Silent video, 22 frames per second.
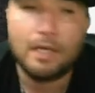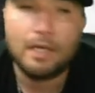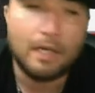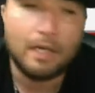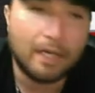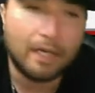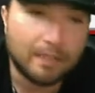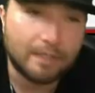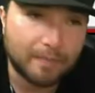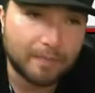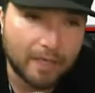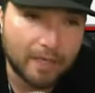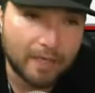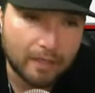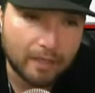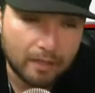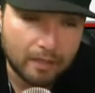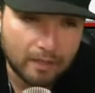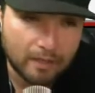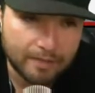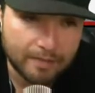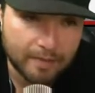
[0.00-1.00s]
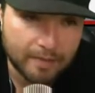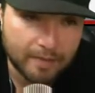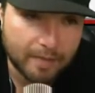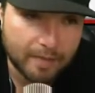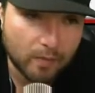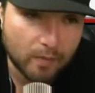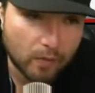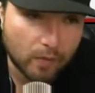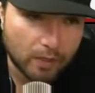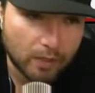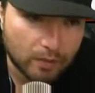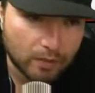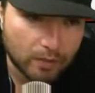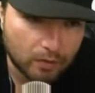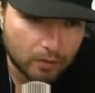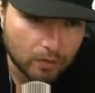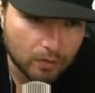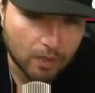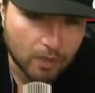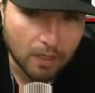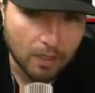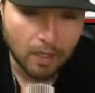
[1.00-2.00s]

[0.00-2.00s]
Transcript: as my main 1 and 2.